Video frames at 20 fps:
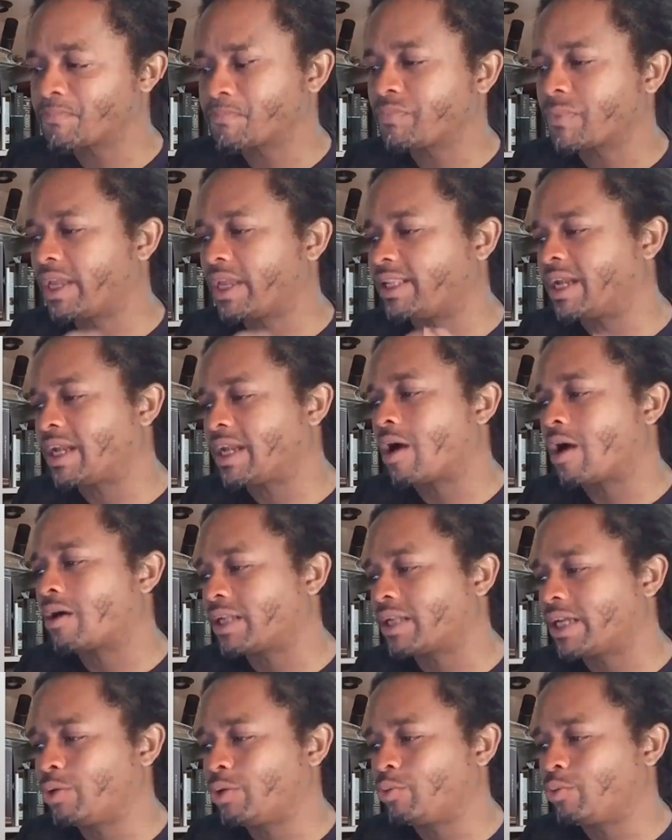in our
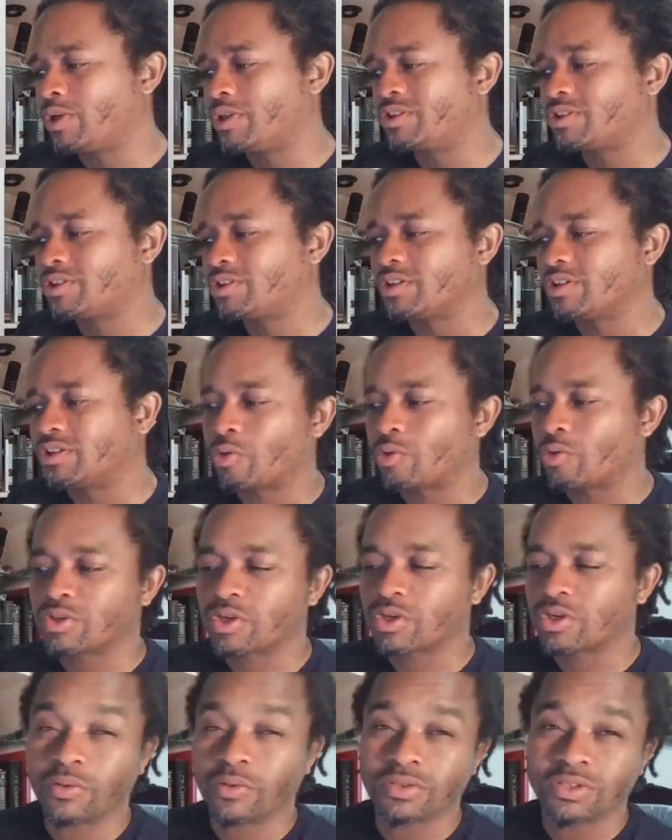language, the north
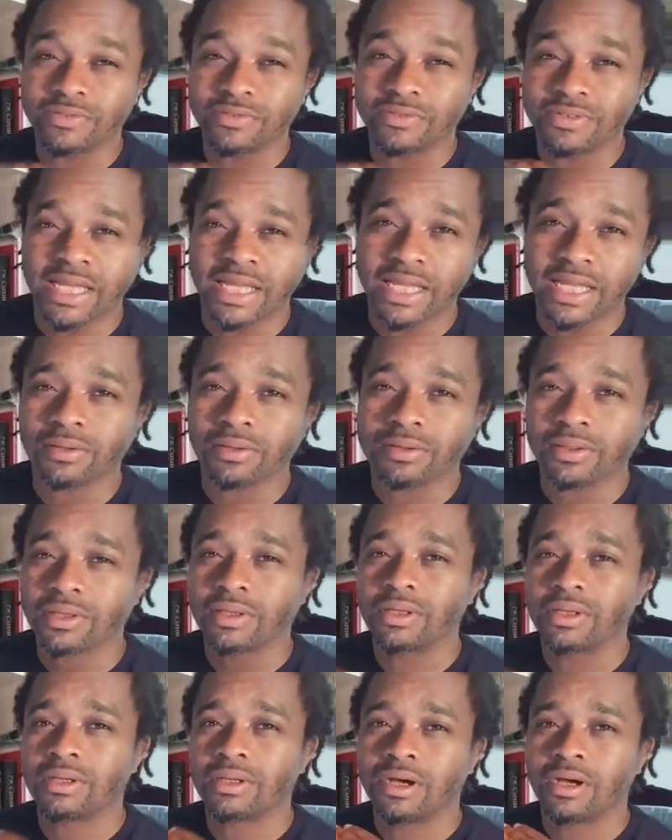coast of South
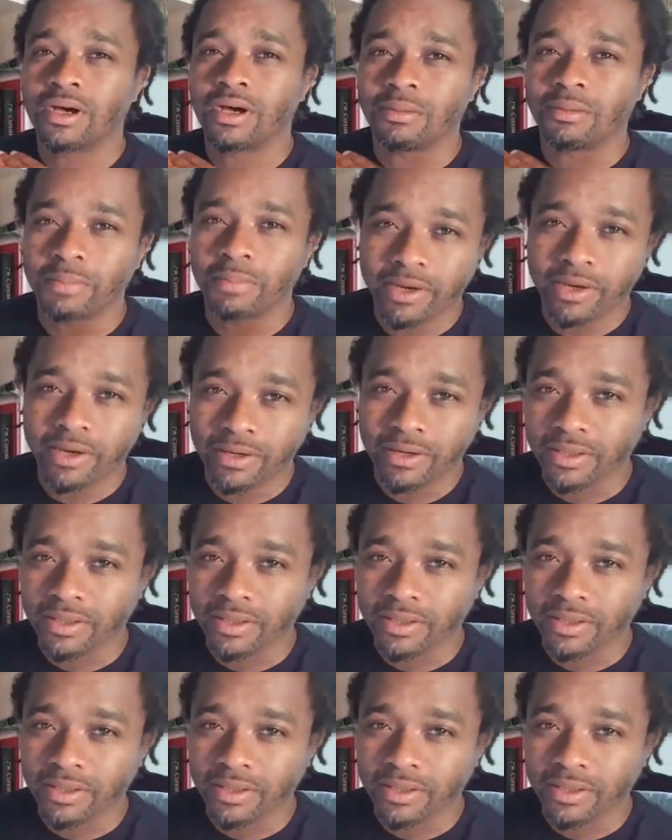America.